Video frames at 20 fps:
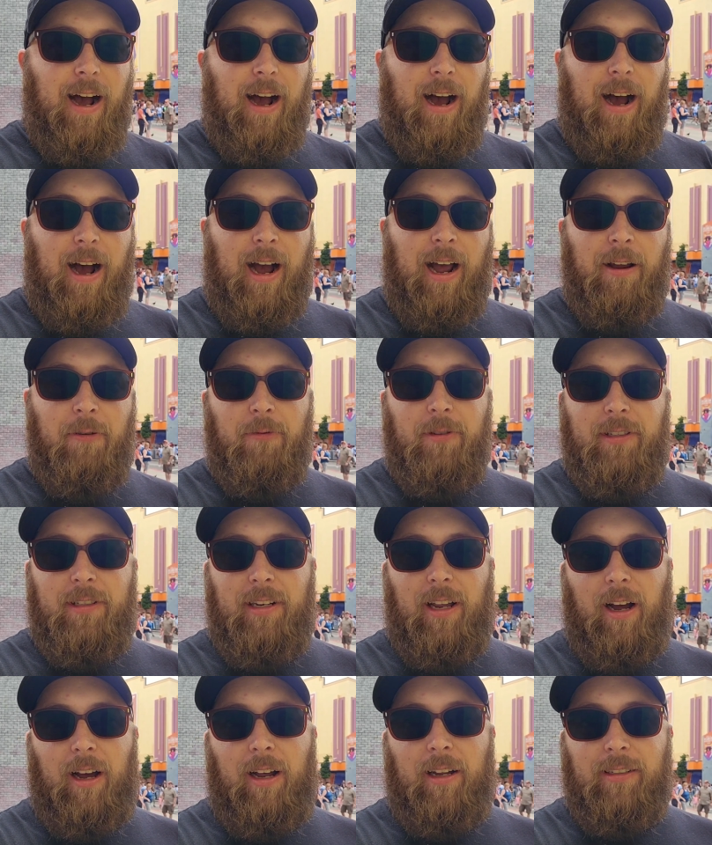I was
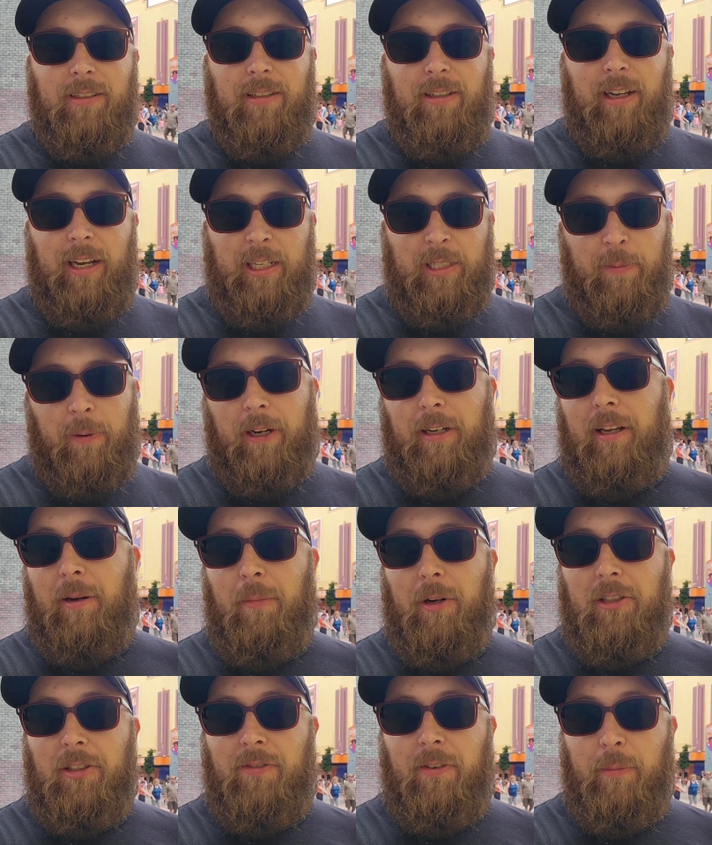not expecting
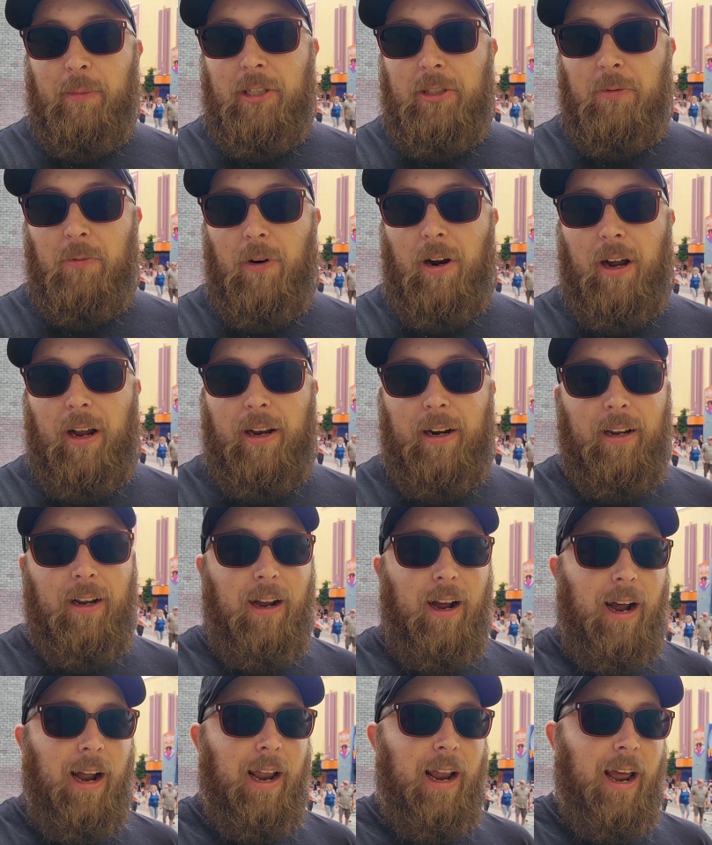much from this ride.
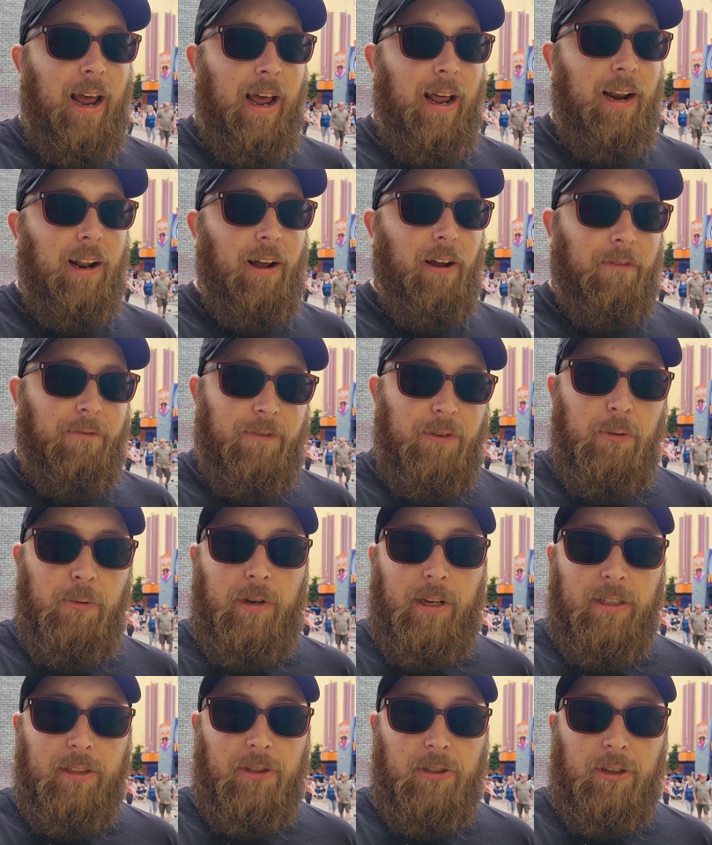I had a few
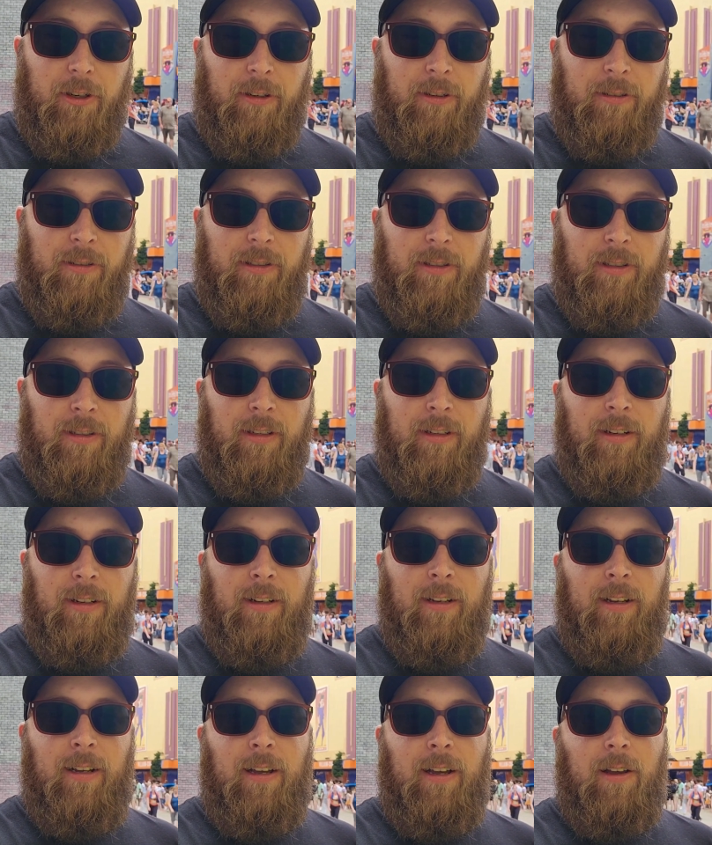concerns
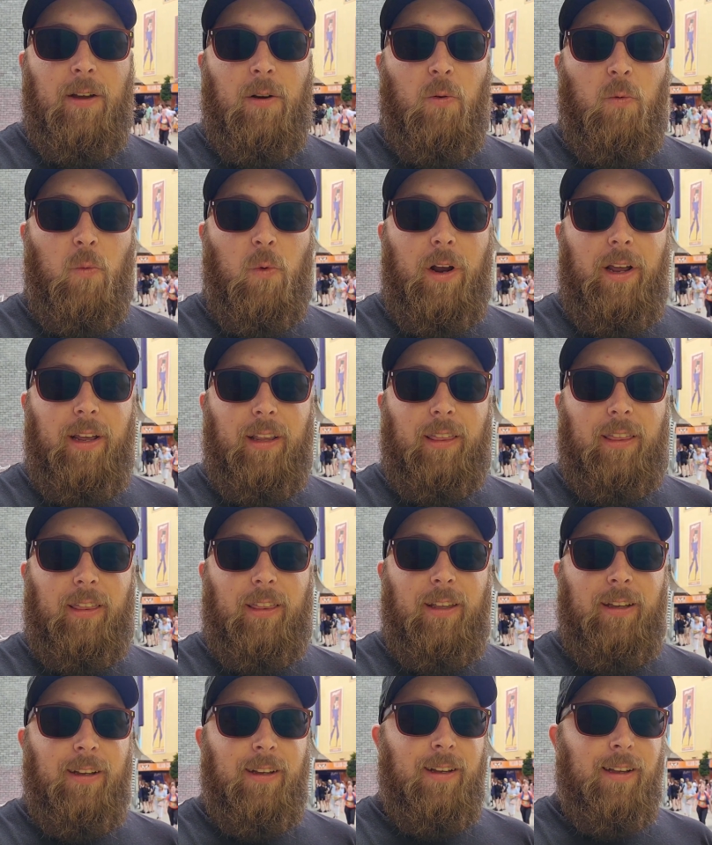with
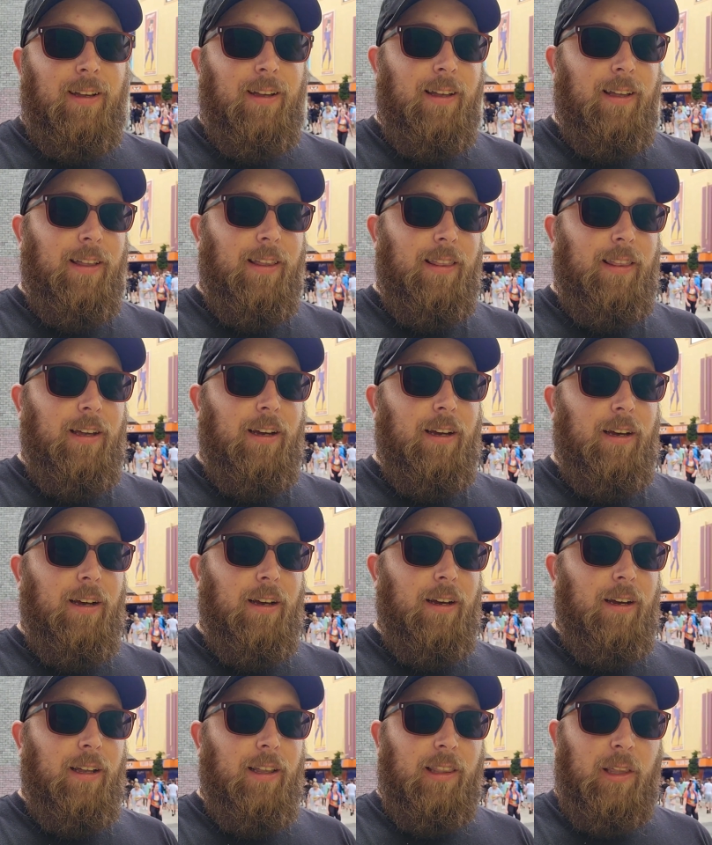
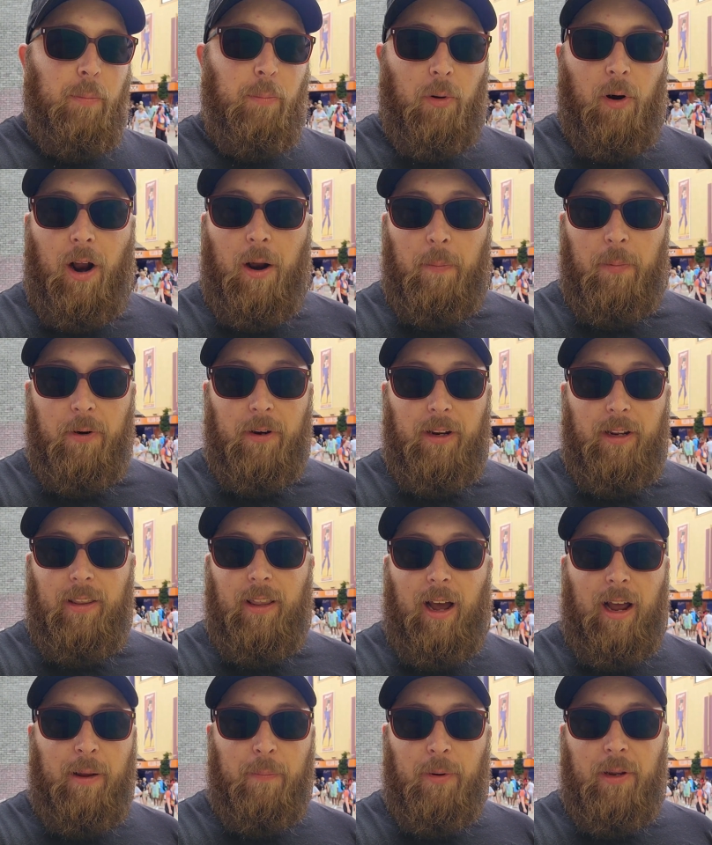the property, the
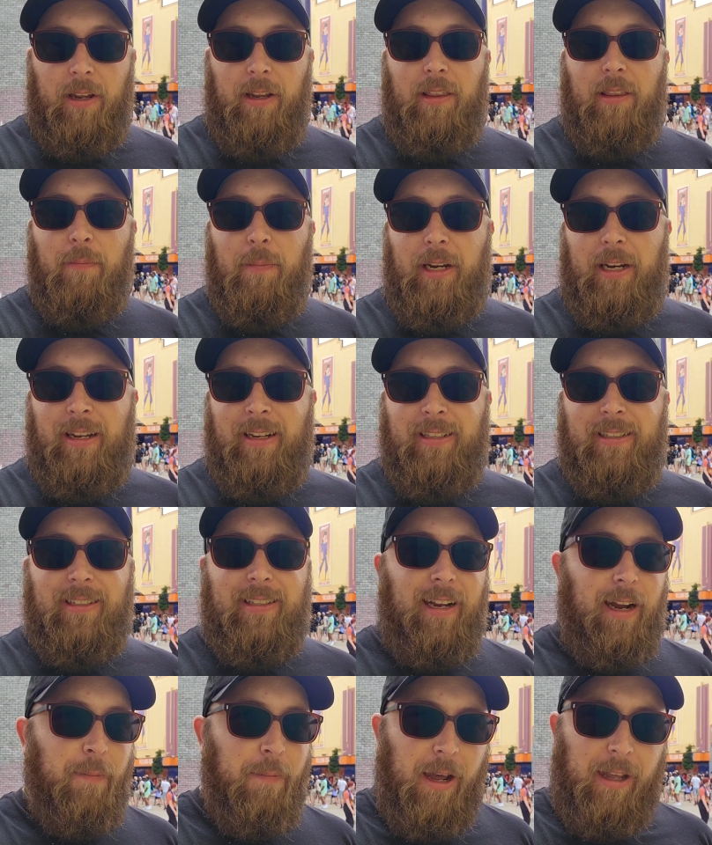IP, the Minions.
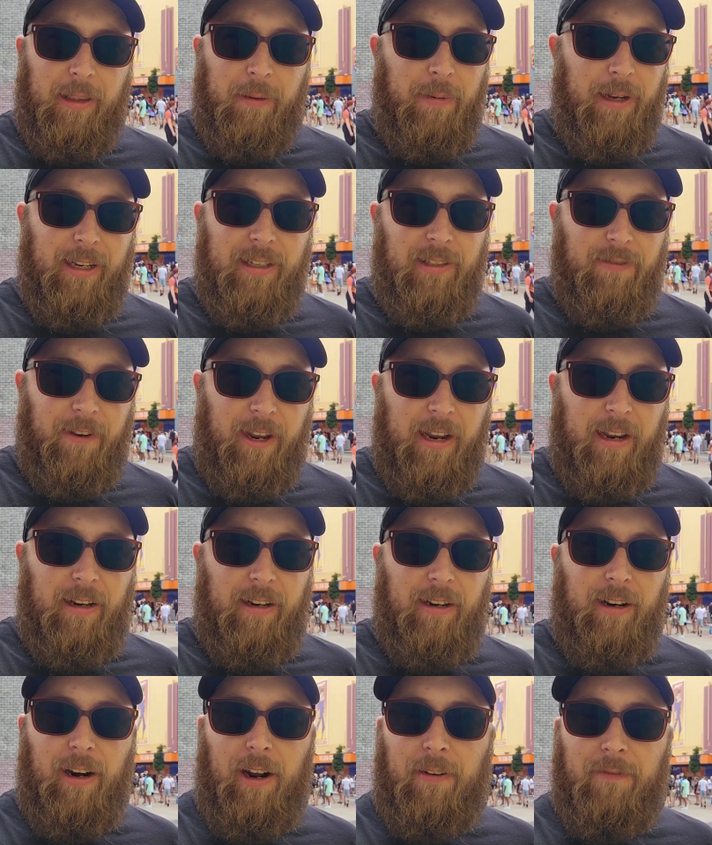I'm not the biggest fan
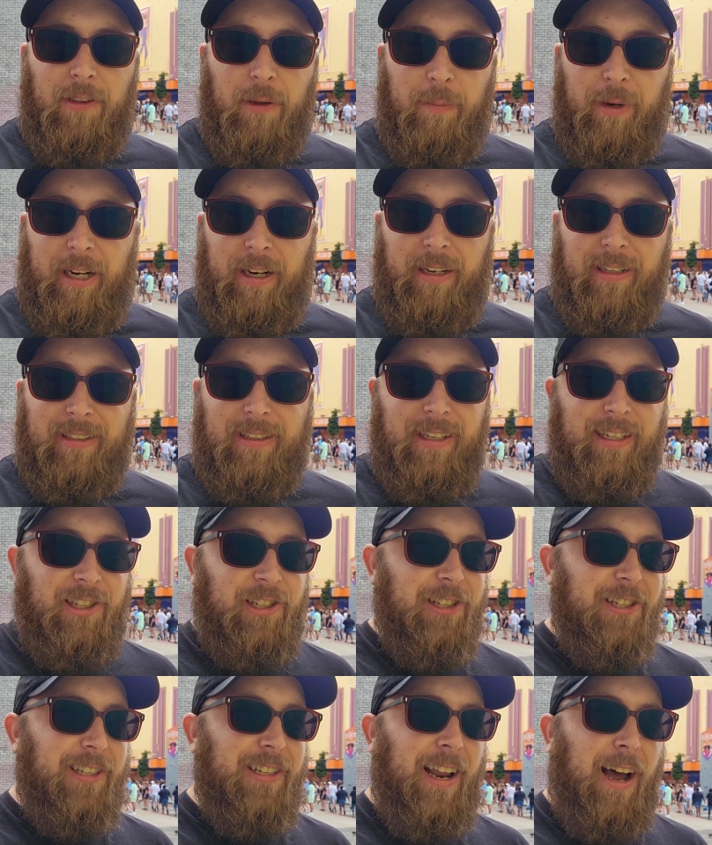of the Minions. It's
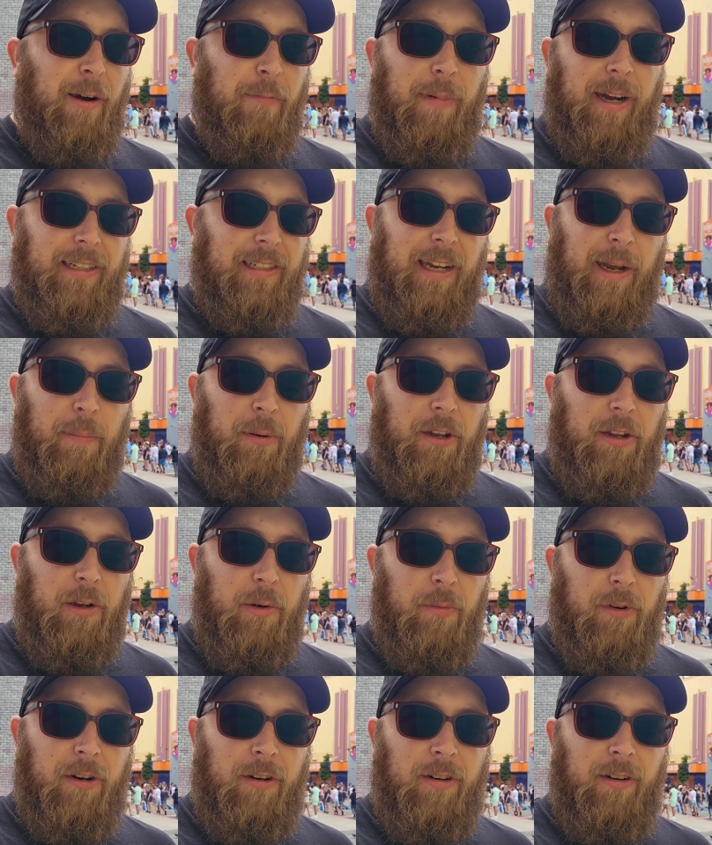just not my type of
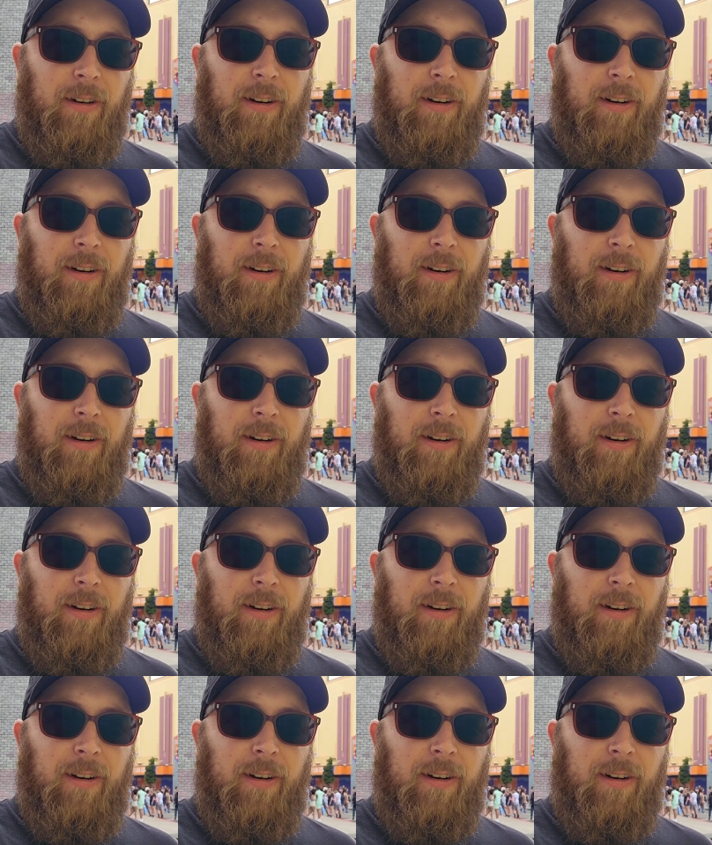humor.